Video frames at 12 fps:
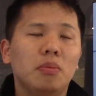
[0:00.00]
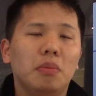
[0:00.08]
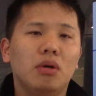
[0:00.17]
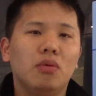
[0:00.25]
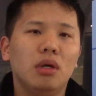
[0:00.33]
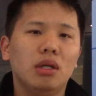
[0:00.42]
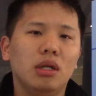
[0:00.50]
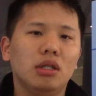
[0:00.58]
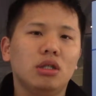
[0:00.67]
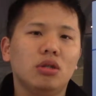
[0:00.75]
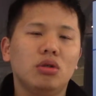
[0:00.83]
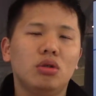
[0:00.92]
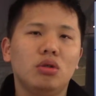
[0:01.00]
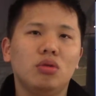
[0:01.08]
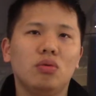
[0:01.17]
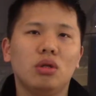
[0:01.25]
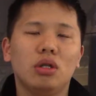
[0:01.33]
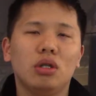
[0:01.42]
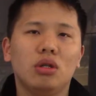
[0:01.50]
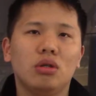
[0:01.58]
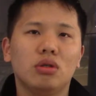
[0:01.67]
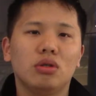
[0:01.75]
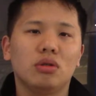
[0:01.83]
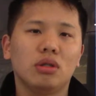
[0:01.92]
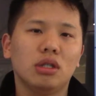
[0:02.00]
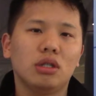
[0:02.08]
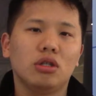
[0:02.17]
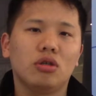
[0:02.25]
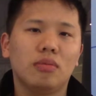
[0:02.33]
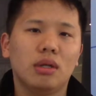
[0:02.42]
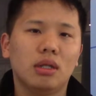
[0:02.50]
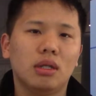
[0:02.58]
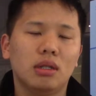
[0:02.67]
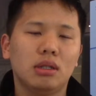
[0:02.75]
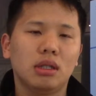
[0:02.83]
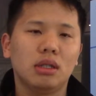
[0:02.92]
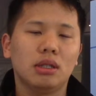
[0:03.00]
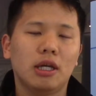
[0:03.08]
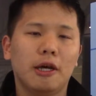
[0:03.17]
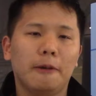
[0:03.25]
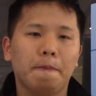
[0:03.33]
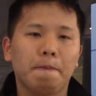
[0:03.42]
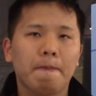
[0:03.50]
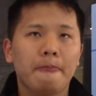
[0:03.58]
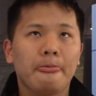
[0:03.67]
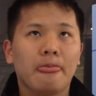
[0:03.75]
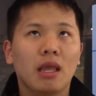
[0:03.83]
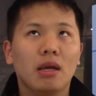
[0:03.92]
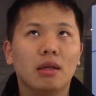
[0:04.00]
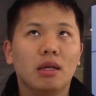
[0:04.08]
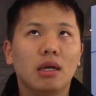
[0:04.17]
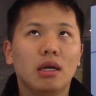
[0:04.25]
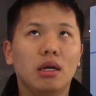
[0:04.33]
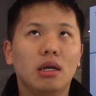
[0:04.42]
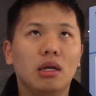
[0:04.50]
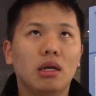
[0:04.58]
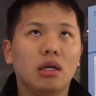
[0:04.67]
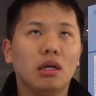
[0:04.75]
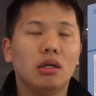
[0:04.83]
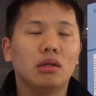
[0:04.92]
but one issue with those traditional methods is that they